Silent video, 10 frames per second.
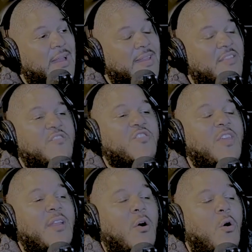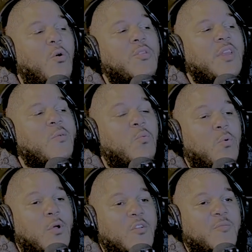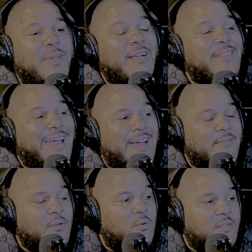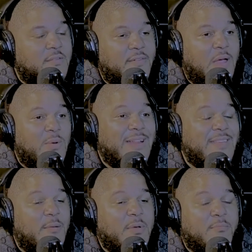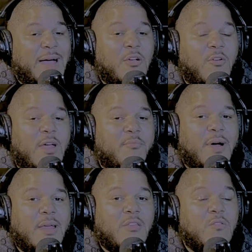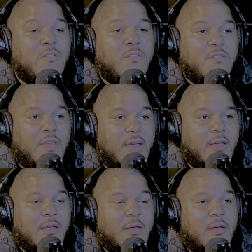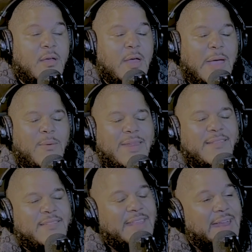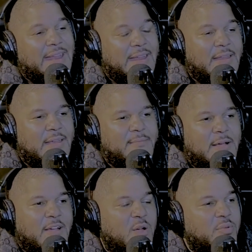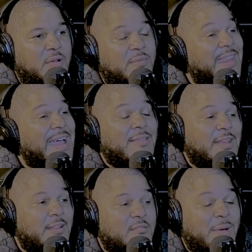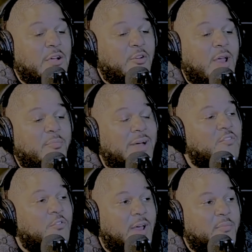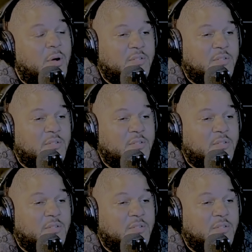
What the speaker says: This shit only works because everyone's afraid. What I tell people, my grandpa used to say, and when he said it, because my grandpa, you got to think of this, my grandpa's grandpa was a